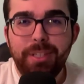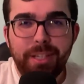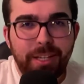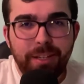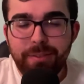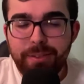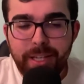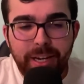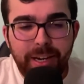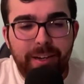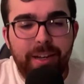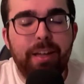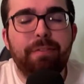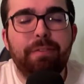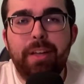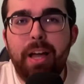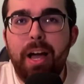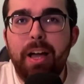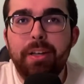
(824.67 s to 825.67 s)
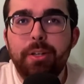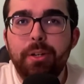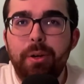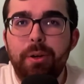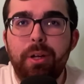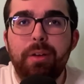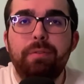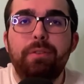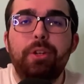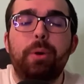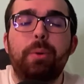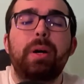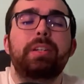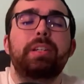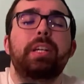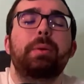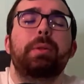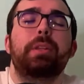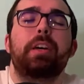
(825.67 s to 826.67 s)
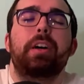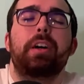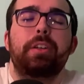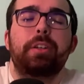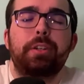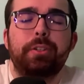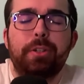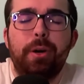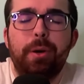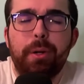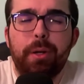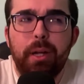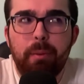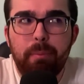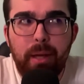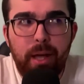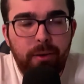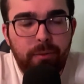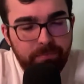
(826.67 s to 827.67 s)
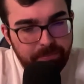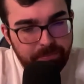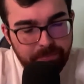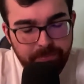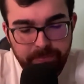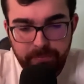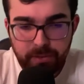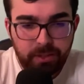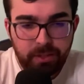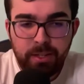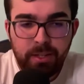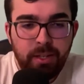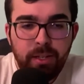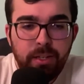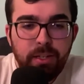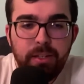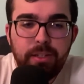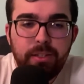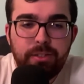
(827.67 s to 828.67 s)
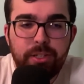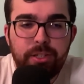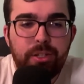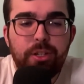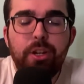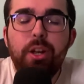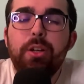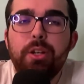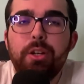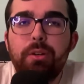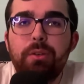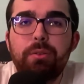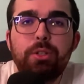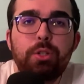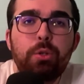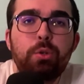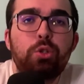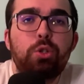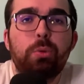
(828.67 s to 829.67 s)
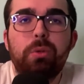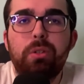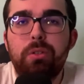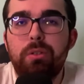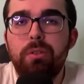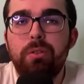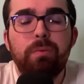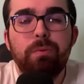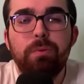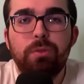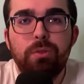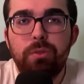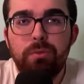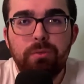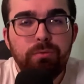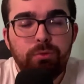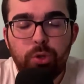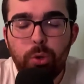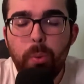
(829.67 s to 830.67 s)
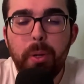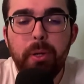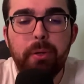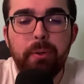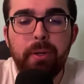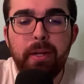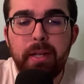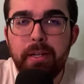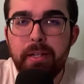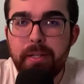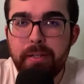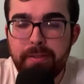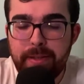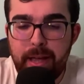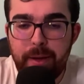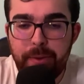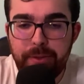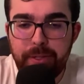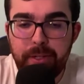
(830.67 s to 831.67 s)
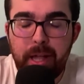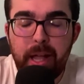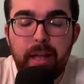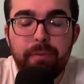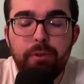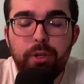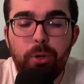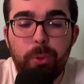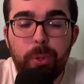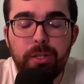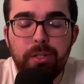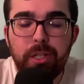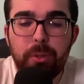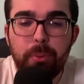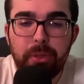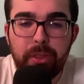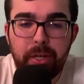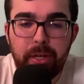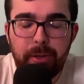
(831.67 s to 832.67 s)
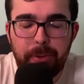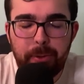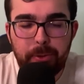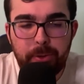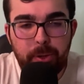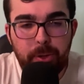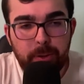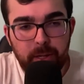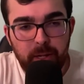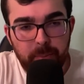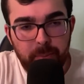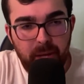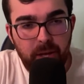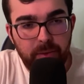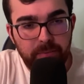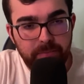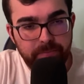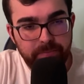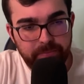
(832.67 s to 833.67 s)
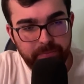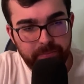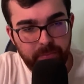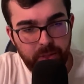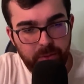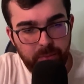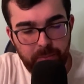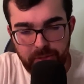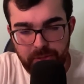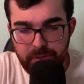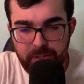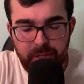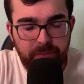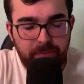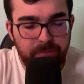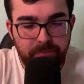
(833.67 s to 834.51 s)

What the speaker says: Get a life, guy. You don't have no idea what the hell you're talking about. And just, your usual Twitter idiots out there that have no idea what the hell they're talking about. But still.